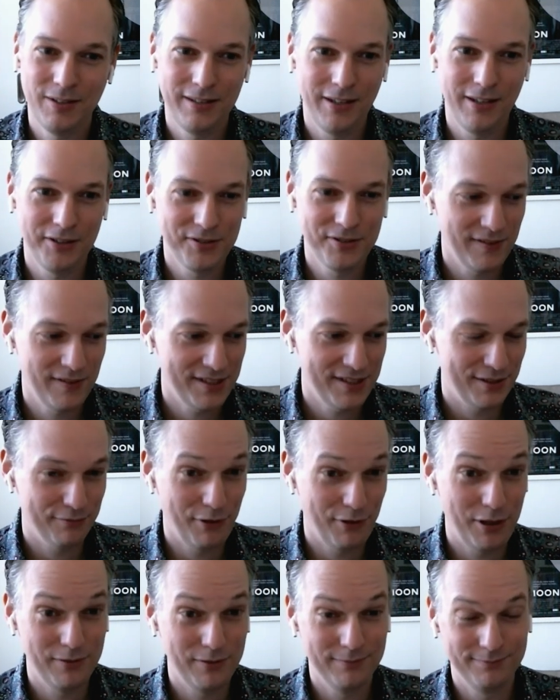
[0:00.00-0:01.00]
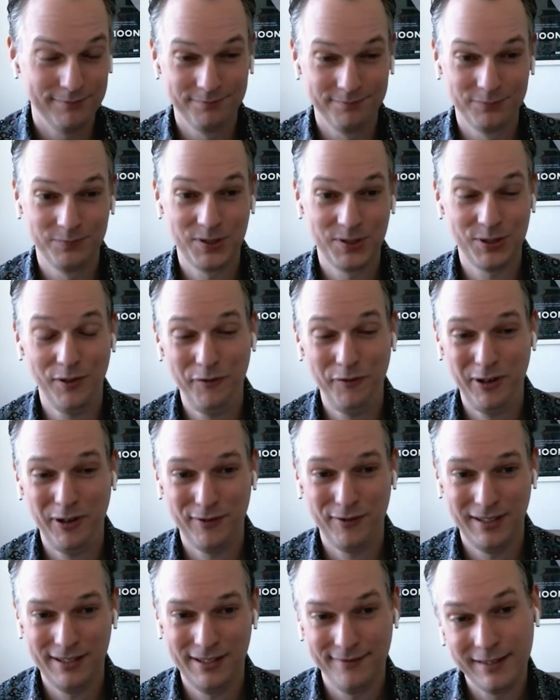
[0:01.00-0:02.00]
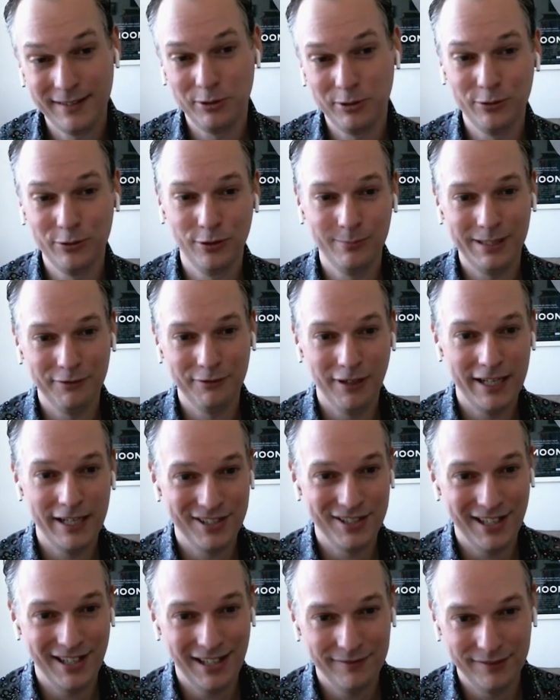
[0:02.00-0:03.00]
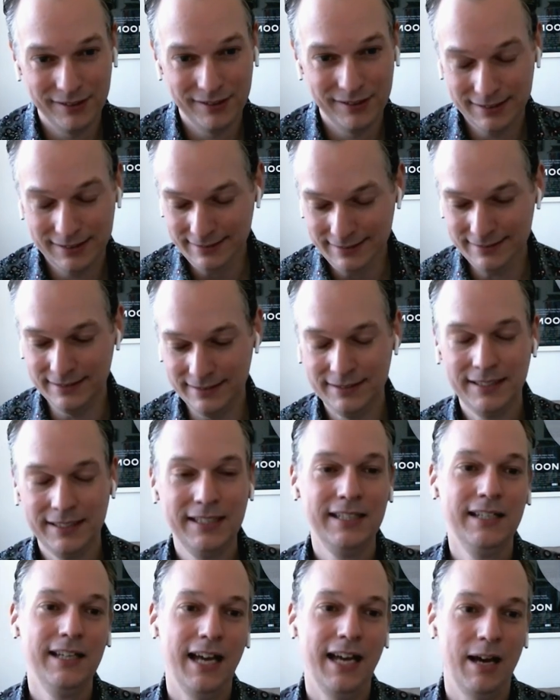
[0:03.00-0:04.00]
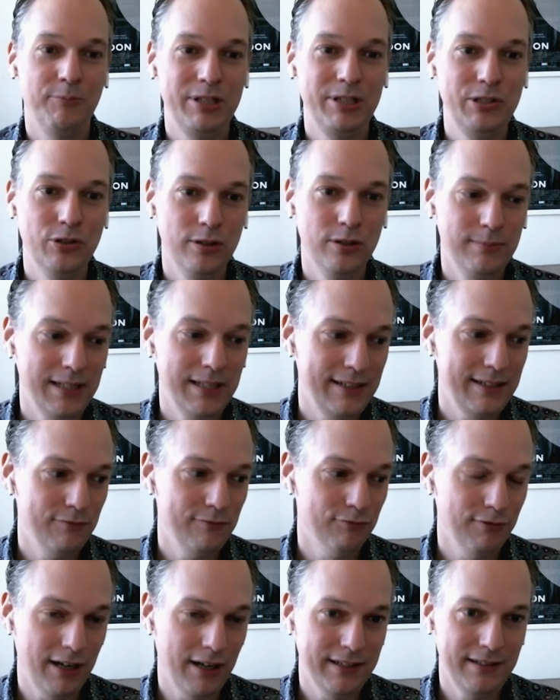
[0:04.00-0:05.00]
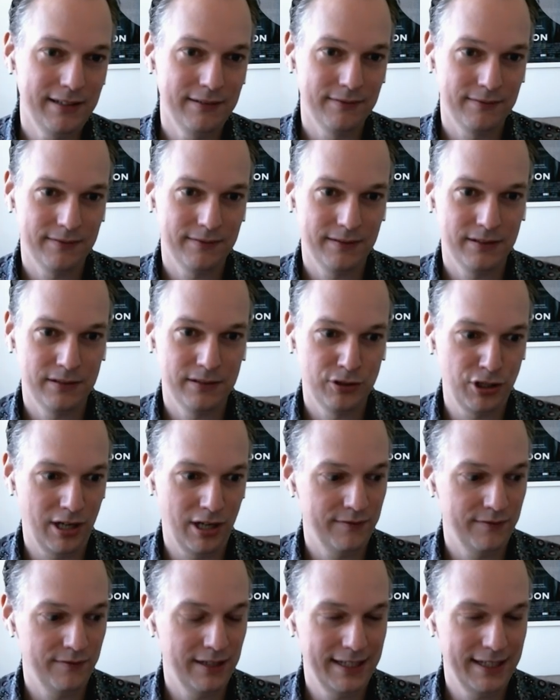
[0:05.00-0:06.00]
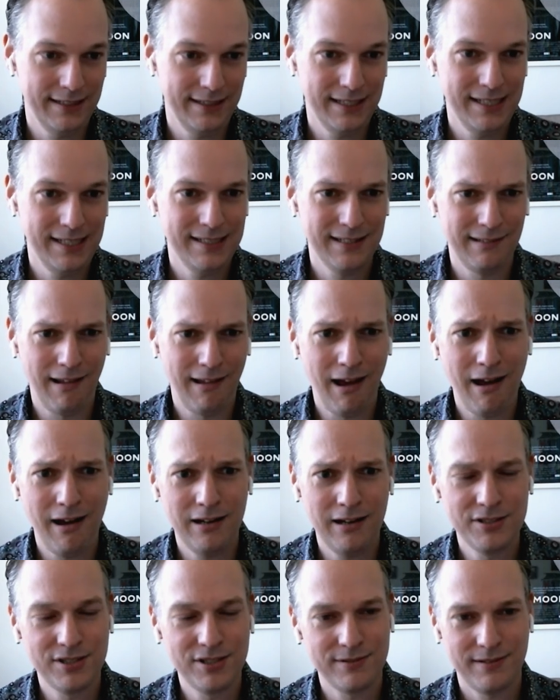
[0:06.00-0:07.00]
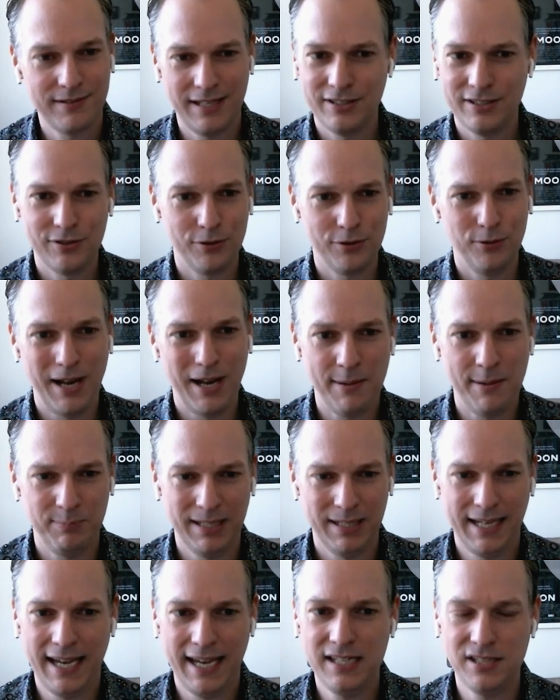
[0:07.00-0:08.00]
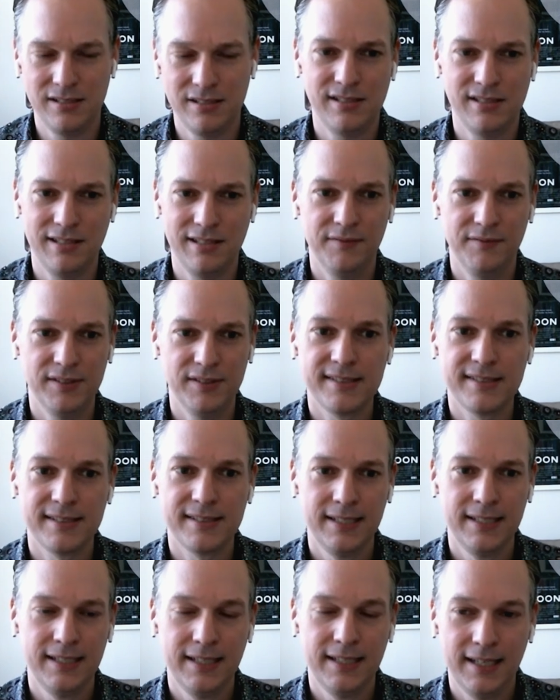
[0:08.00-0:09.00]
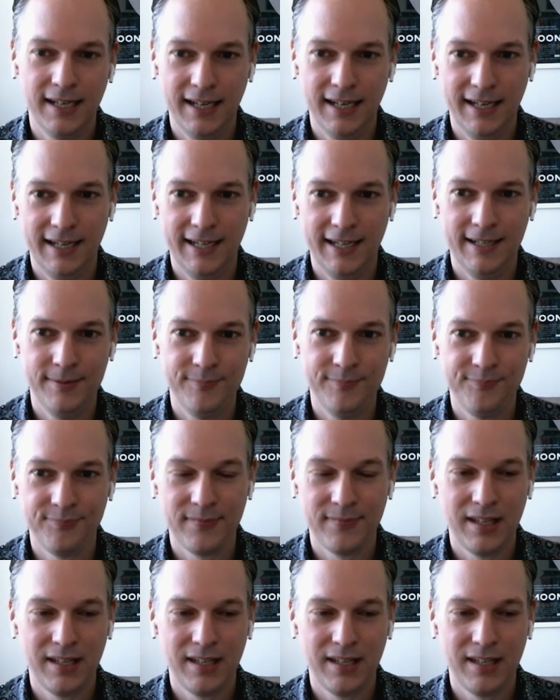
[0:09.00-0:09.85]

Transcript: those of us that wrote software for a living would normally write Java, and we normally run Java in these large things called application servers that